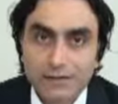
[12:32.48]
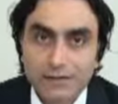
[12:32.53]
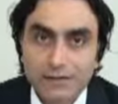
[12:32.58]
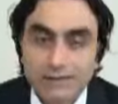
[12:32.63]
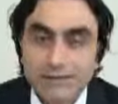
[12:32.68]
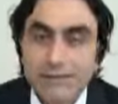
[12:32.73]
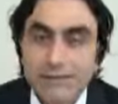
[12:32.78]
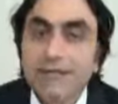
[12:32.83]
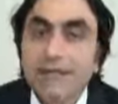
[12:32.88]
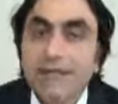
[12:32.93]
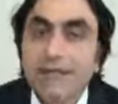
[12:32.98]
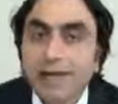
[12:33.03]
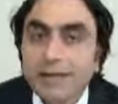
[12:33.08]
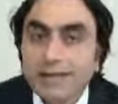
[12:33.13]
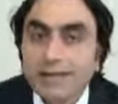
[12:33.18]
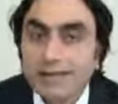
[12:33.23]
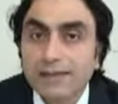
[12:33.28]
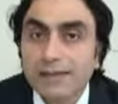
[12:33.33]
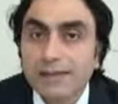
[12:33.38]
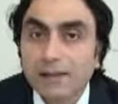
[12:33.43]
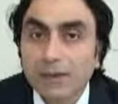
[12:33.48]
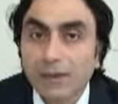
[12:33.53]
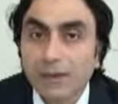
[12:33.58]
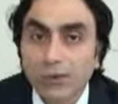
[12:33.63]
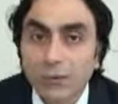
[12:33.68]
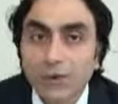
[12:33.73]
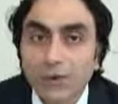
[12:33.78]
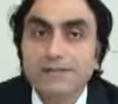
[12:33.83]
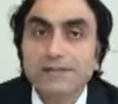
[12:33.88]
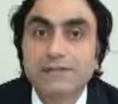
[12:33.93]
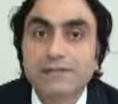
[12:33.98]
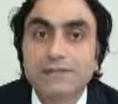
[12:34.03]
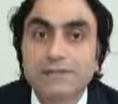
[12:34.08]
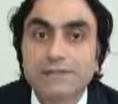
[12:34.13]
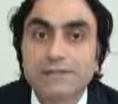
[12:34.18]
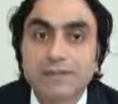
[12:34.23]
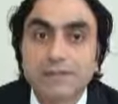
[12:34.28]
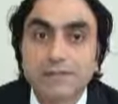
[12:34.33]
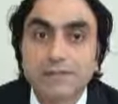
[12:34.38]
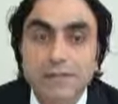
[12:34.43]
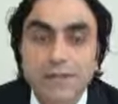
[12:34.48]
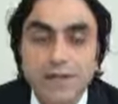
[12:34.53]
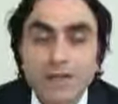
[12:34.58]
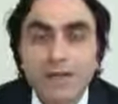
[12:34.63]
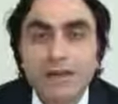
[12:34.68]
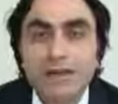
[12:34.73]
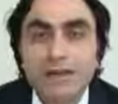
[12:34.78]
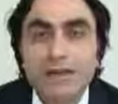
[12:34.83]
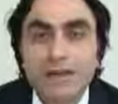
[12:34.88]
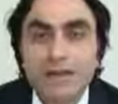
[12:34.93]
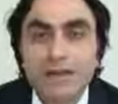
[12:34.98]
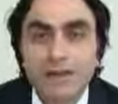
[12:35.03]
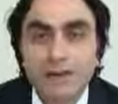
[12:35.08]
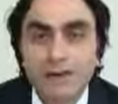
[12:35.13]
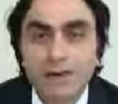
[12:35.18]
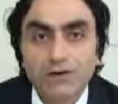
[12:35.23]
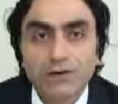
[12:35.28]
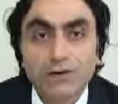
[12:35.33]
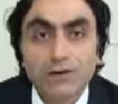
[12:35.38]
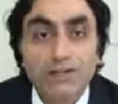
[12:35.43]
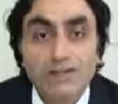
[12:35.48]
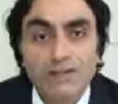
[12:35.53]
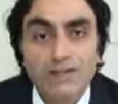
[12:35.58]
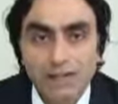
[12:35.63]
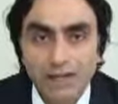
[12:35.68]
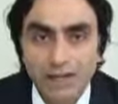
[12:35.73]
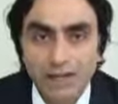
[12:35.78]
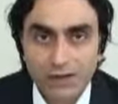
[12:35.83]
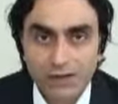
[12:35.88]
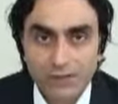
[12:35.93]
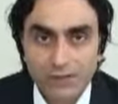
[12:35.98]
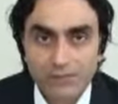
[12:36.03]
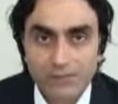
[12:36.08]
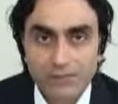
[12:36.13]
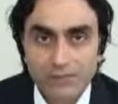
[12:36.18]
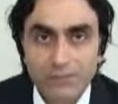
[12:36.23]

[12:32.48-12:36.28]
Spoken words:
realizing what's the meaning of this life.